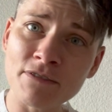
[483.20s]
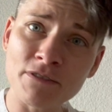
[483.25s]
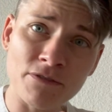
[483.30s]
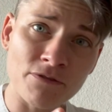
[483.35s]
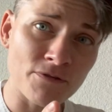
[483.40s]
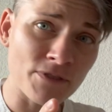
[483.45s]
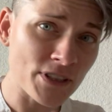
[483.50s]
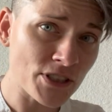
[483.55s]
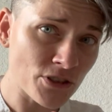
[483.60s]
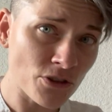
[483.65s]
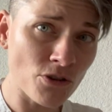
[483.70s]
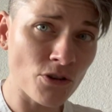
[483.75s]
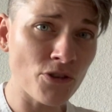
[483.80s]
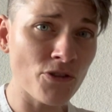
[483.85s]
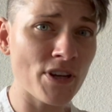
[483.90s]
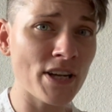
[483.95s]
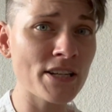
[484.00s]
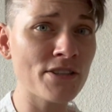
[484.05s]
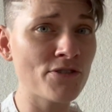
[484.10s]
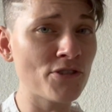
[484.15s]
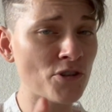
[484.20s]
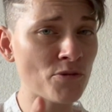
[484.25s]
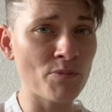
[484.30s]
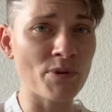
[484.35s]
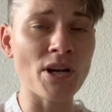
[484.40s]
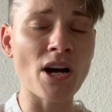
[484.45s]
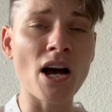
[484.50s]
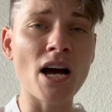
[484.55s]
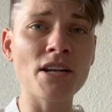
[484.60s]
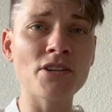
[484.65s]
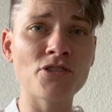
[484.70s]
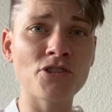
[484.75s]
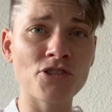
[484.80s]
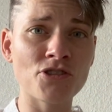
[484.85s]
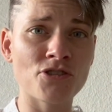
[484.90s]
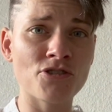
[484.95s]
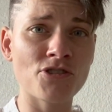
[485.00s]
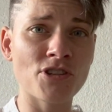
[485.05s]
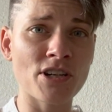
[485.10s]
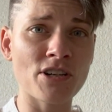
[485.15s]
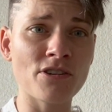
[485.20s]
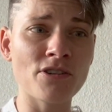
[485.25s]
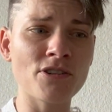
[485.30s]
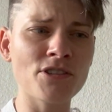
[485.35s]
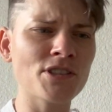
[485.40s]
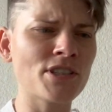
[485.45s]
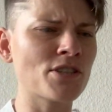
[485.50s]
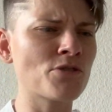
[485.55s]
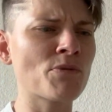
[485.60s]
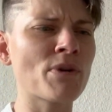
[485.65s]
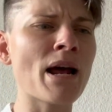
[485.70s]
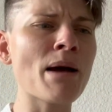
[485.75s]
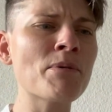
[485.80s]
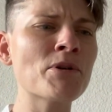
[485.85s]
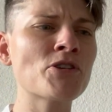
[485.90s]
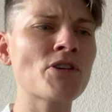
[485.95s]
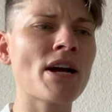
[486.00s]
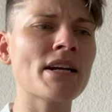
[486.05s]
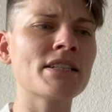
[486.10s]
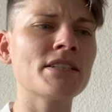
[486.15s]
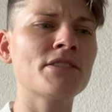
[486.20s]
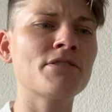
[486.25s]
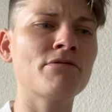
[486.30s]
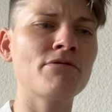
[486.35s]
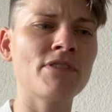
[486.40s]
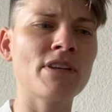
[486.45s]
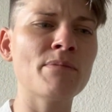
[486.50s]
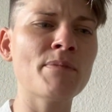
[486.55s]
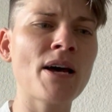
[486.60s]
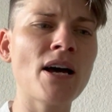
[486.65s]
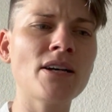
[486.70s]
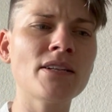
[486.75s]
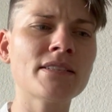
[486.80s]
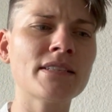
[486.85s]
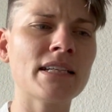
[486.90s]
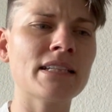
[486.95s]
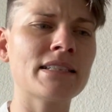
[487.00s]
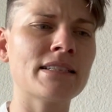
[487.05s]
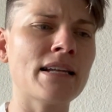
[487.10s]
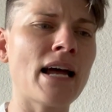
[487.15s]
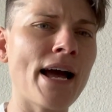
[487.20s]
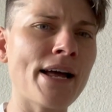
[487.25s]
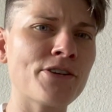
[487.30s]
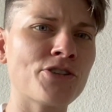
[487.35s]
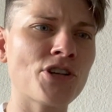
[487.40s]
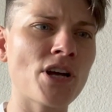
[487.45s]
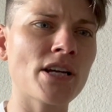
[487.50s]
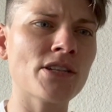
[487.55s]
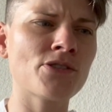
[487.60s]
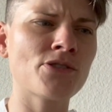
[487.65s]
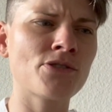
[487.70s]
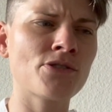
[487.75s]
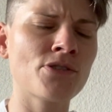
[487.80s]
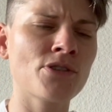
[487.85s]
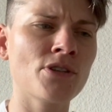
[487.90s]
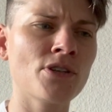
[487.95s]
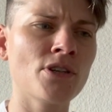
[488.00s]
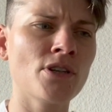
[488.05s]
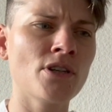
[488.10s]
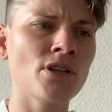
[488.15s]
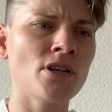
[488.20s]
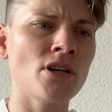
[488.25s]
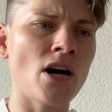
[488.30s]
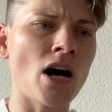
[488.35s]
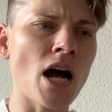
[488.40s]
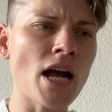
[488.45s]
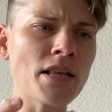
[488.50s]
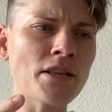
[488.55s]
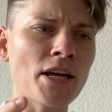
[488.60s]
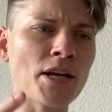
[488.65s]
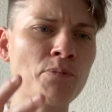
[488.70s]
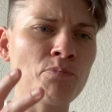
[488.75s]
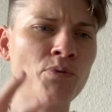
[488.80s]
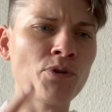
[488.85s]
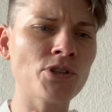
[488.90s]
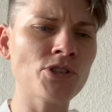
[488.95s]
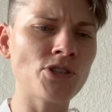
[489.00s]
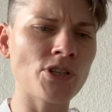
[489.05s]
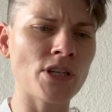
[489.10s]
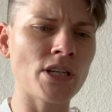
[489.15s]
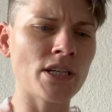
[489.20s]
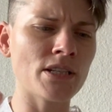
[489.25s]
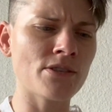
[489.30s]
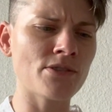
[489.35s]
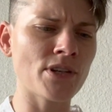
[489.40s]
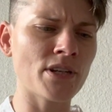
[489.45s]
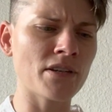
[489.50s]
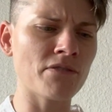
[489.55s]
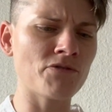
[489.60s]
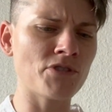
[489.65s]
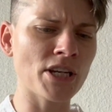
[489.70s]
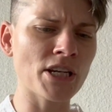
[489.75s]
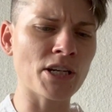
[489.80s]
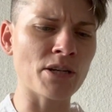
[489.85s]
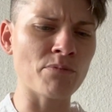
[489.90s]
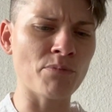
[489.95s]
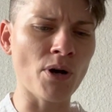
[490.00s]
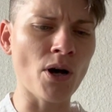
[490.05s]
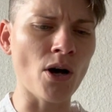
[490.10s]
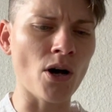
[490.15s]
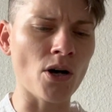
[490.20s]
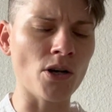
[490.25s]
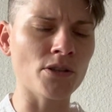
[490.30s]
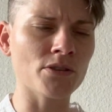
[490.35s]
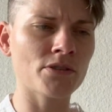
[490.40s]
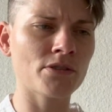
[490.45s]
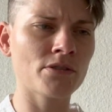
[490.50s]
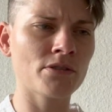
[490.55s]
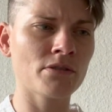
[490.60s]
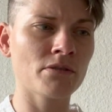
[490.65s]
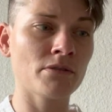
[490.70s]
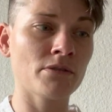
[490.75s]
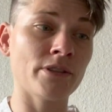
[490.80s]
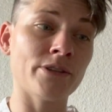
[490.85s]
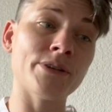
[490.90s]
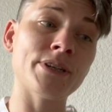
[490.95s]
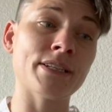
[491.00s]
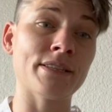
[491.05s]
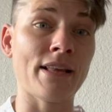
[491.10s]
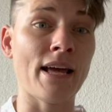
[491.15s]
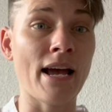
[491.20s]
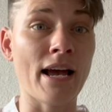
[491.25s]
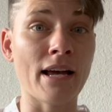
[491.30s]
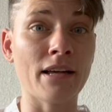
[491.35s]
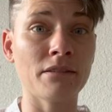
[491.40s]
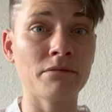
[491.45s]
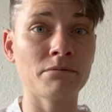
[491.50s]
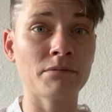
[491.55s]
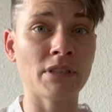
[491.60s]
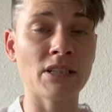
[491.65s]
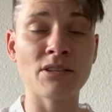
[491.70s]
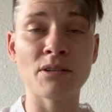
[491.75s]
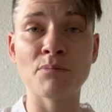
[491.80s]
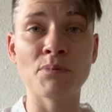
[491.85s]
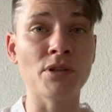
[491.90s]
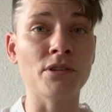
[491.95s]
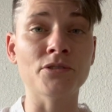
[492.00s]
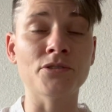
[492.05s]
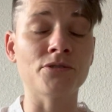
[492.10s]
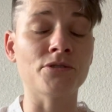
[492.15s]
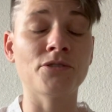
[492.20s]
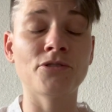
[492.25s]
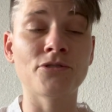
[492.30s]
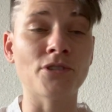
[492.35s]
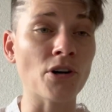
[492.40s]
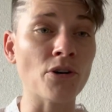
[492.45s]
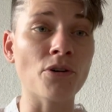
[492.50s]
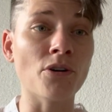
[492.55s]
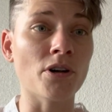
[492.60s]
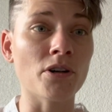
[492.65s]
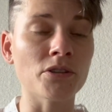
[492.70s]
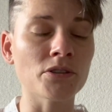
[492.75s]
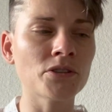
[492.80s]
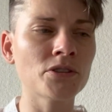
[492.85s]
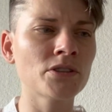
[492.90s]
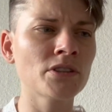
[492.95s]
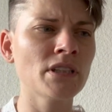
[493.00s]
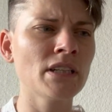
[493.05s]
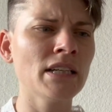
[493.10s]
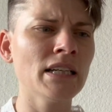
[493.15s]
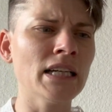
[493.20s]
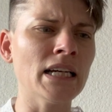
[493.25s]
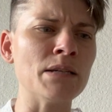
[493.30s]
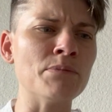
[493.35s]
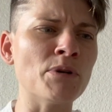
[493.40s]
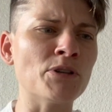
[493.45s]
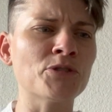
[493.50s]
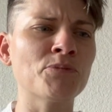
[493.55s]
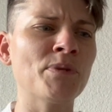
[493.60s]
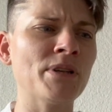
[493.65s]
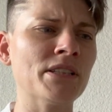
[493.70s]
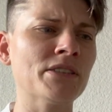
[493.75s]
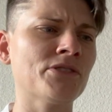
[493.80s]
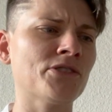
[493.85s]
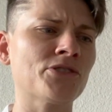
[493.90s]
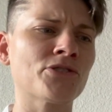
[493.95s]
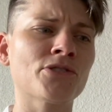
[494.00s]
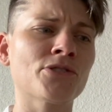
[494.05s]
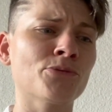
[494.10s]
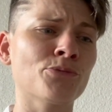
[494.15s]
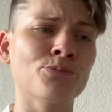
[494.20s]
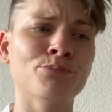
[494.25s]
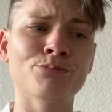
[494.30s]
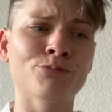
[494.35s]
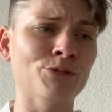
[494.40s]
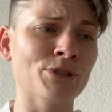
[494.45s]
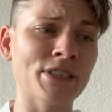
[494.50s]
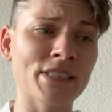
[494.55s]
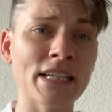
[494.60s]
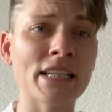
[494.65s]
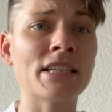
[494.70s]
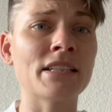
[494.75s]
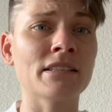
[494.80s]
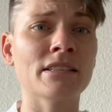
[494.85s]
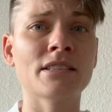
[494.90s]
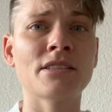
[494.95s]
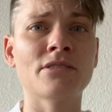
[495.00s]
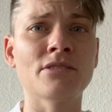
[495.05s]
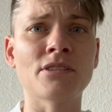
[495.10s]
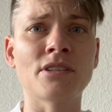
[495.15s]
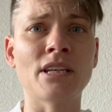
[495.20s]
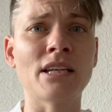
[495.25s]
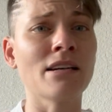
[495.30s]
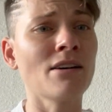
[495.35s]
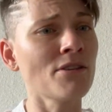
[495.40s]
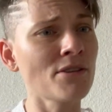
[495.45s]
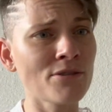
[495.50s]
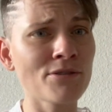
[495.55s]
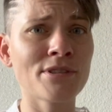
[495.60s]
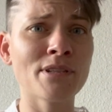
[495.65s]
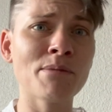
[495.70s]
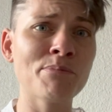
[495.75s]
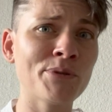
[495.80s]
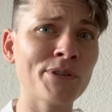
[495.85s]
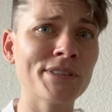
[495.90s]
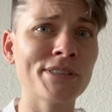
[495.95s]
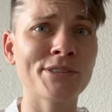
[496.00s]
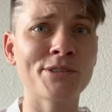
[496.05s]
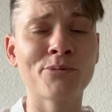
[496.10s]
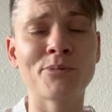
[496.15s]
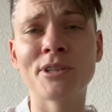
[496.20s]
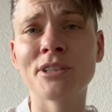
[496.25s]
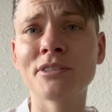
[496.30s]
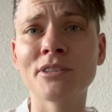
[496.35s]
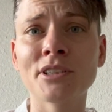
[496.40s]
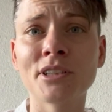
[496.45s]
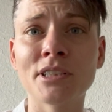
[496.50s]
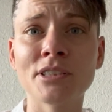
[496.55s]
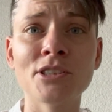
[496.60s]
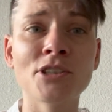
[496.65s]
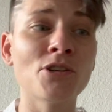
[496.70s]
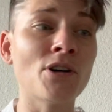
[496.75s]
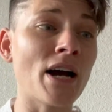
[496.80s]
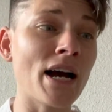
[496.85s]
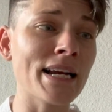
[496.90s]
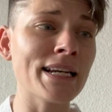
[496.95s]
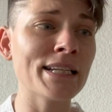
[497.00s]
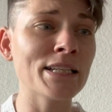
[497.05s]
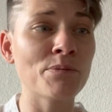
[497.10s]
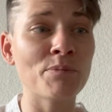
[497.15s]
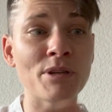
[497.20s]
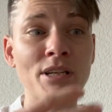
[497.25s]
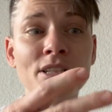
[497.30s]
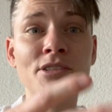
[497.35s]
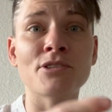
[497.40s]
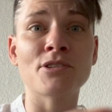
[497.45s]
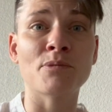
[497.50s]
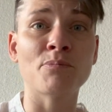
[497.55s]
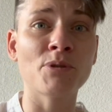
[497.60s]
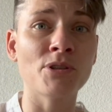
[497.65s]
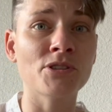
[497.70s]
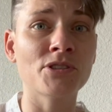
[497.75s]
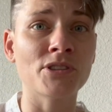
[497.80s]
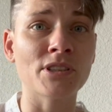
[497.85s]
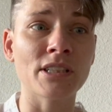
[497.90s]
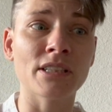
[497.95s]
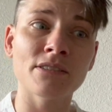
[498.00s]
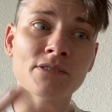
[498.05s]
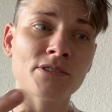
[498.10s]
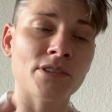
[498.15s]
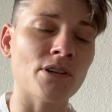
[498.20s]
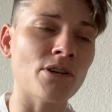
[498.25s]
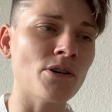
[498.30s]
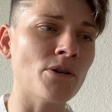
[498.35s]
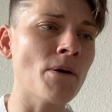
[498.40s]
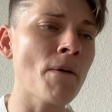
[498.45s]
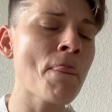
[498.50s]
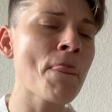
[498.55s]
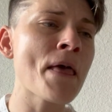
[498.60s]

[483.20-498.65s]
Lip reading: physical things that are beyond just your genitals. Because when I'm attracted to females, it's not just I like pussy instead of dick and balls. There is that. I think balls are so gross, and most penises are ridiculous looking, although some pussies are weird looking too. I need to be into the person, so